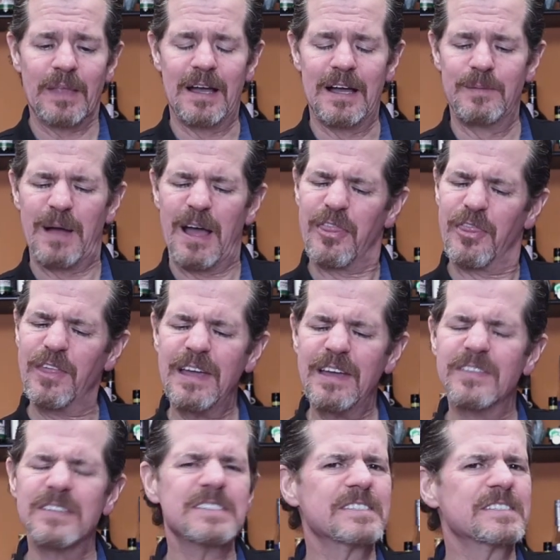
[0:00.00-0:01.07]
I
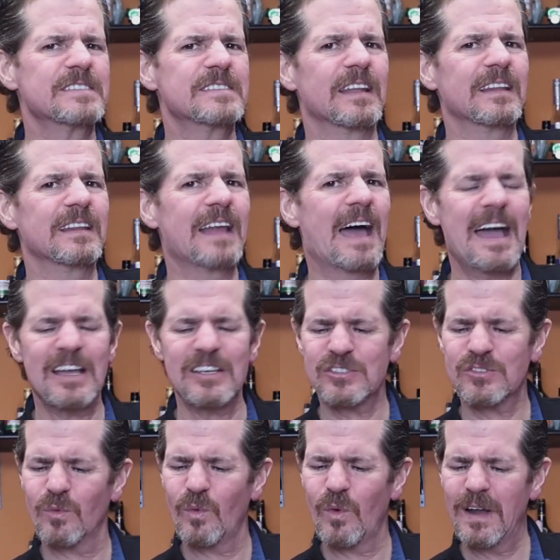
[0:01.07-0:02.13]
think this is the
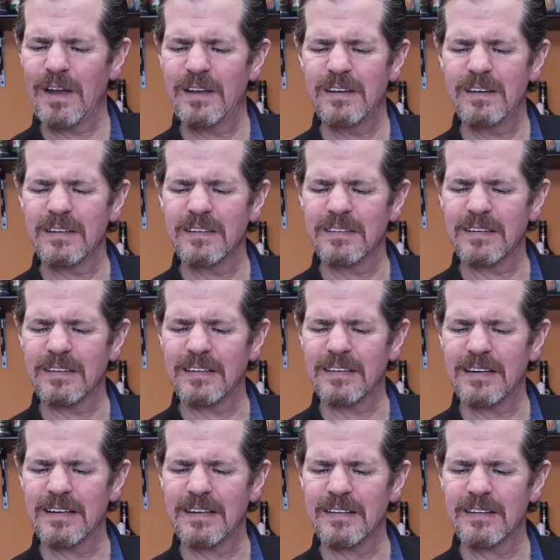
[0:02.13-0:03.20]
last one
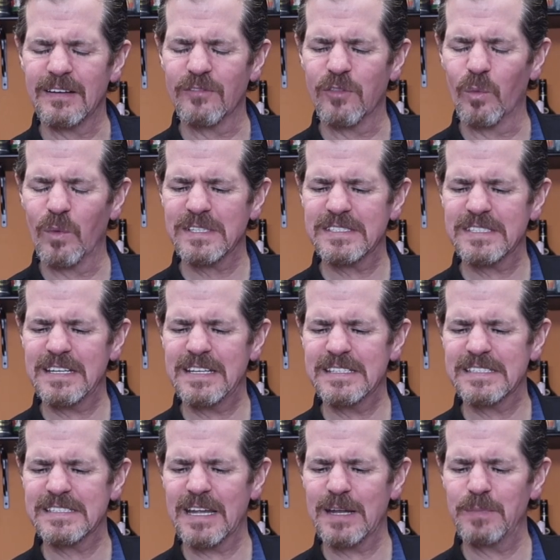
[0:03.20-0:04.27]
of the ones that
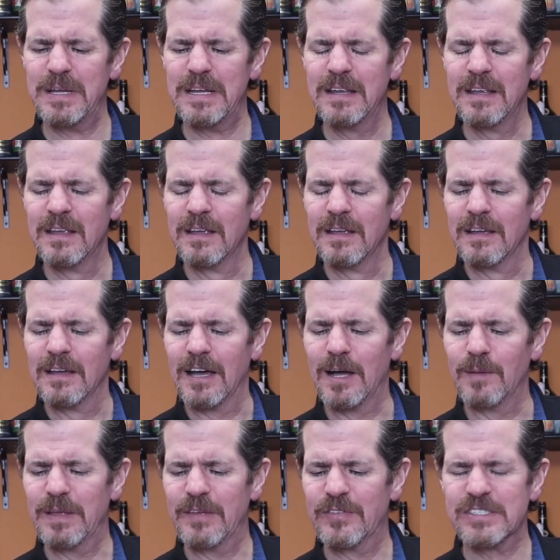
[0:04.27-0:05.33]
he sent me.
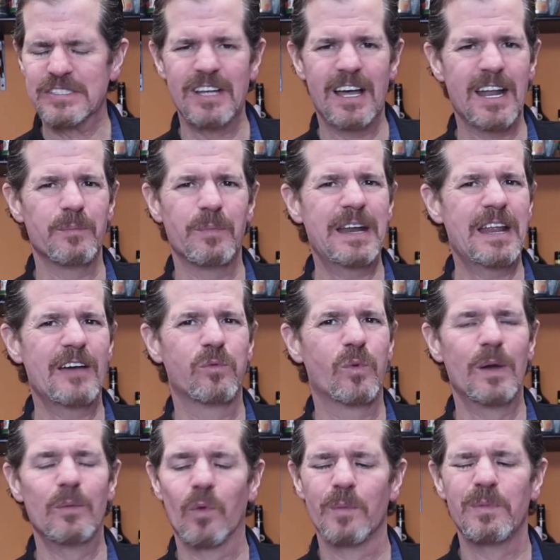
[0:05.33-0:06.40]
If it's not, I might have
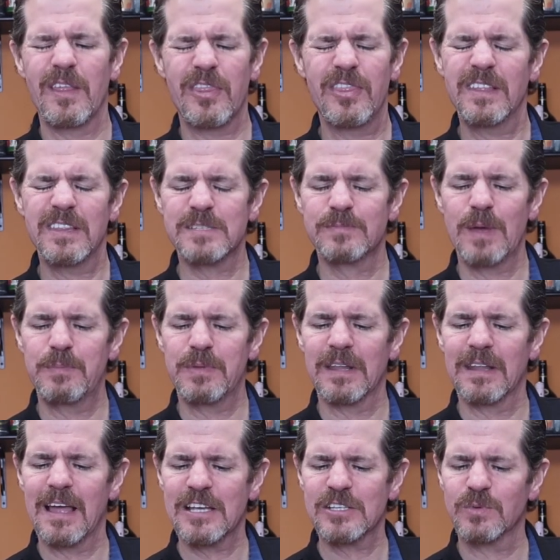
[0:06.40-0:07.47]
one more, but I think this might be
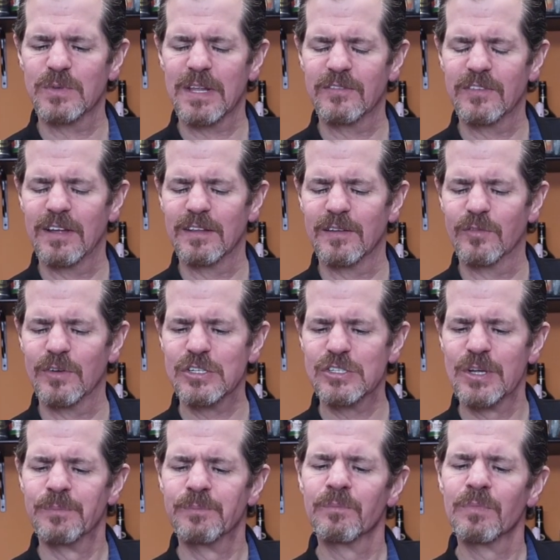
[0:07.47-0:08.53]
the last one that I've got in the
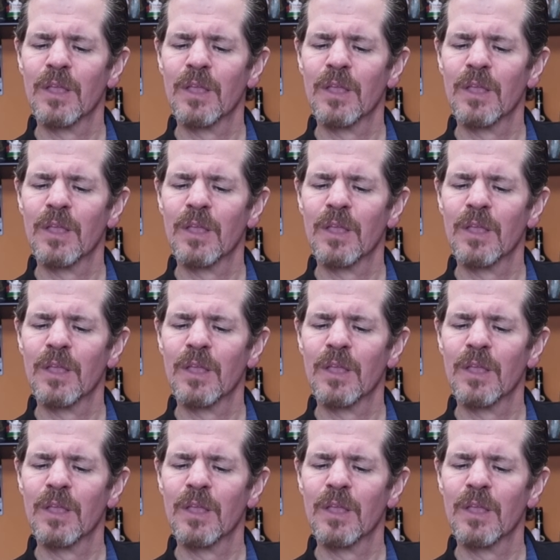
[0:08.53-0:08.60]
fridge.